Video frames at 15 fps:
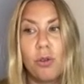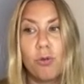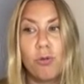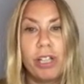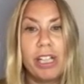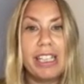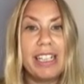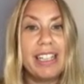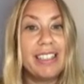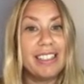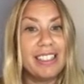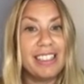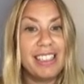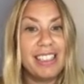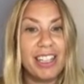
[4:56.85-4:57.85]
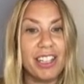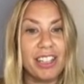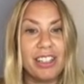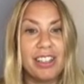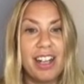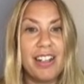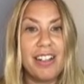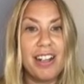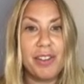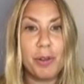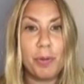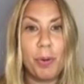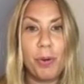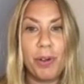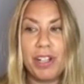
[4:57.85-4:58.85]
Really consider another
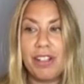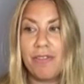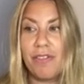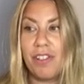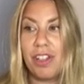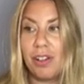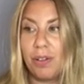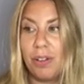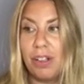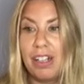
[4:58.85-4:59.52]
point of view.